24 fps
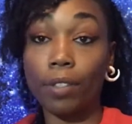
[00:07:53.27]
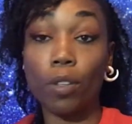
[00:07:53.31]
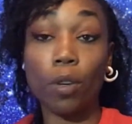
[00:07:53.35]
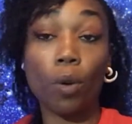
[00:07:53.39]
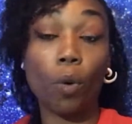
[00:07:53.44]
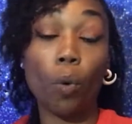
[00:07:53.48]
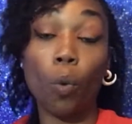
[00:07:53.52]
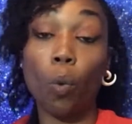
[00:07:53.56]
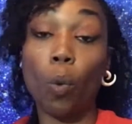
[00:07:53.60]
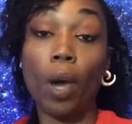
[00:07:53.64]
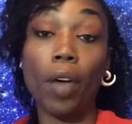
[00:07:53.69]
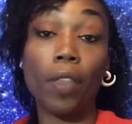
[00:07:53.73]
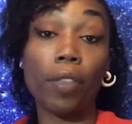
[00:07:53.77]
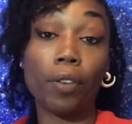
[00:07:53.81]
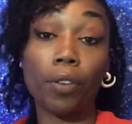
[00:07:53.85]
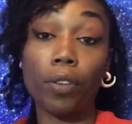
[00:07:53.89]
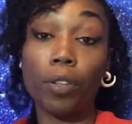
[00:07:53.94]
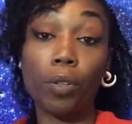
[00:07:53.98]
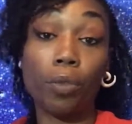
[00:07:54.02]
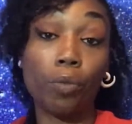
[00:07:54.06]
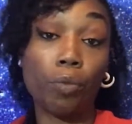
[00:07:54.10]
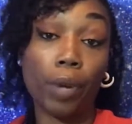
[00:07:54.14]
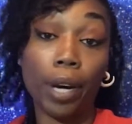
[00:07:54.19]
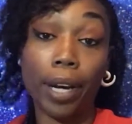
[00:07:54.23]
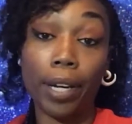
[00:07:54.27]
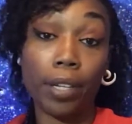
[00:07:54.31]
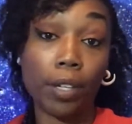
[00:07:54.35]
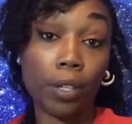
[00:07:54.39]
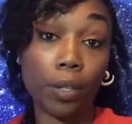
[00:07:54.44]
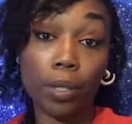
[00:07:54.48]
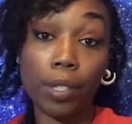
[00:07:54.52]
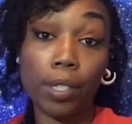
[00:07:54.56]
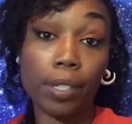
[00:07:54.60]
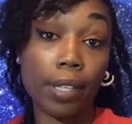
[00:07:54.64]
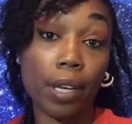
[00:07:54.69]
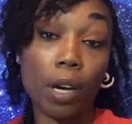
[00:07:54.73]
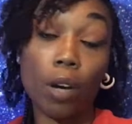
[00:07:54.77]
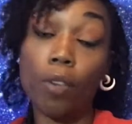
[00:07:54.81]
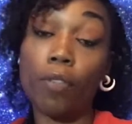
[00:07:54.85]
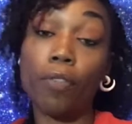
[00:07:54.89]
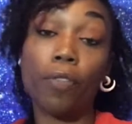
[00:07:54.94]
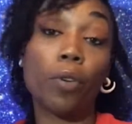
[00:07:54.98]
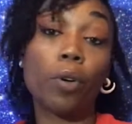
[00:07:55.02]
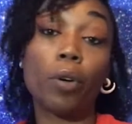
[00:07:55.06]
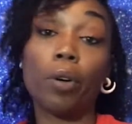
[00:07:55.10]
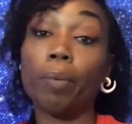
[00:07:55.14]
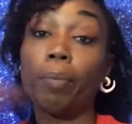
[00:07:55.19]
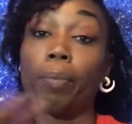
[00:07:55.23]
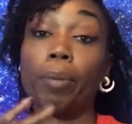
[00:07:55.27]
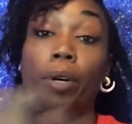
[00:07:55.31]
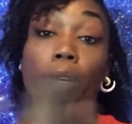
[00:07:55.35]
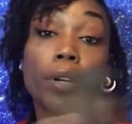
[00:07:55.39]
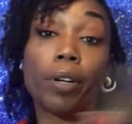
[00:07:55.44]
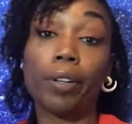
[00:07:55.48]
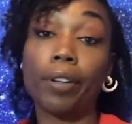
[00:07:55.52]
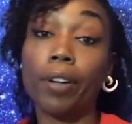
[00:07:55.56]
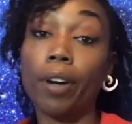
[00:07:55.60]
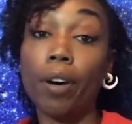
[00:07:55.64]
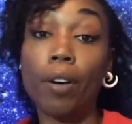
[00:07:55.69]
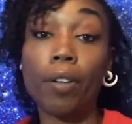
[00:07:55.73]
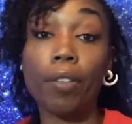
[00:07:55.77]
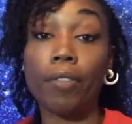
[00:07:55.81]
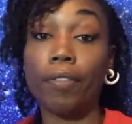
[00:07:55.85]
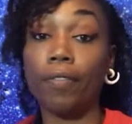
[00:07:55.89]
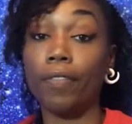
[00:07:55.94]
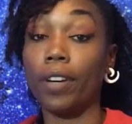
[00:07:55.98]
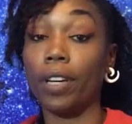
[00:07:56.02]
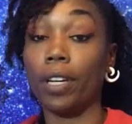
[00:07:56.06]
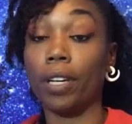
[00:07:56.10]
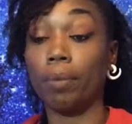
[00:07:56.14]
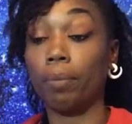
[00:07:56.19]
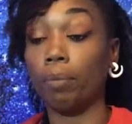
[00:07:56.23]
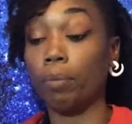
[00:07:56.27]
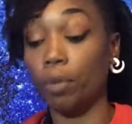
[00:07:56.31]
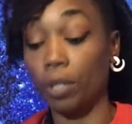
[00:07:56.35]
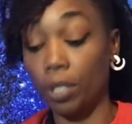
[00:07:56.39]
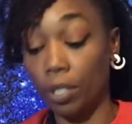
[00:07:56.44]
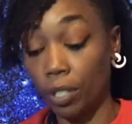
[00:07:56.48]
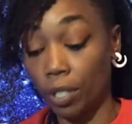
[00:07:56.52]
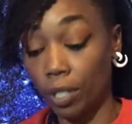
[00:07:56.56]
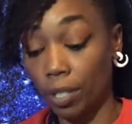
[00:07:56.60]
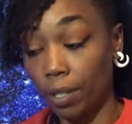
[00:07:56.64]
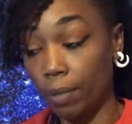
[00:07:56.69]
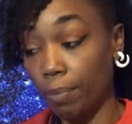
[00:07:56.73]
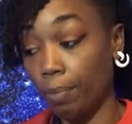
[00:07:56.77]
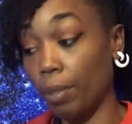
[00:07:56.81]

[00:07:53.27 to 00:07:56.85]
So whether you wreck yourself or burn all the fucking bridges,